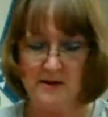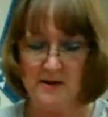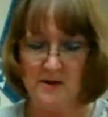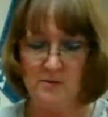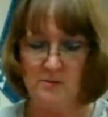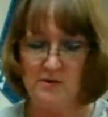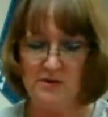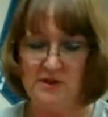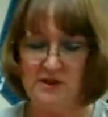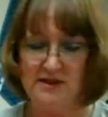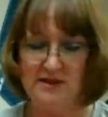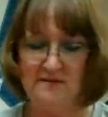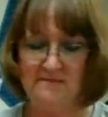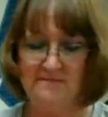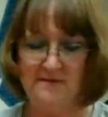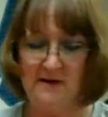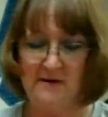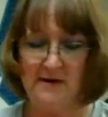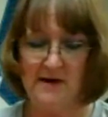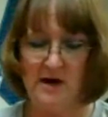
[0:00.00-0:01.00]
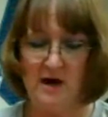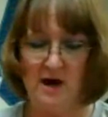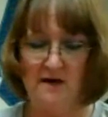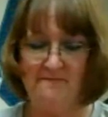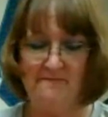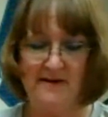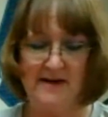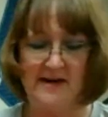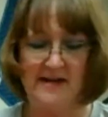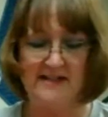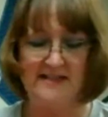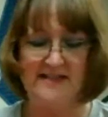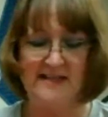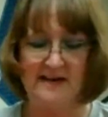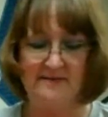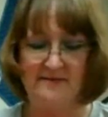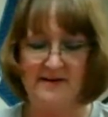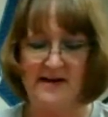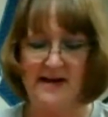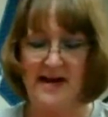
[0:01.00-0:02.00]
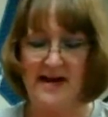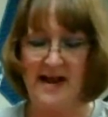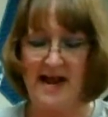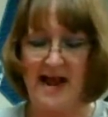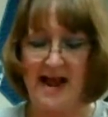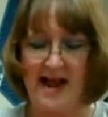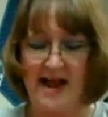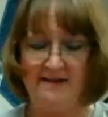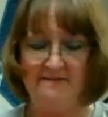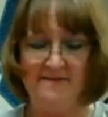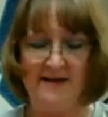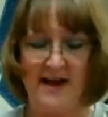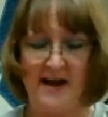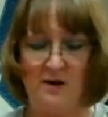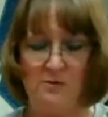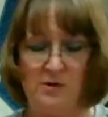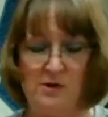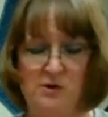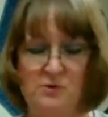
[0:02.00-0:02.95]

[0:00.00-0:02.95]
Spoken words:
which isn't very often, a 7.5-hour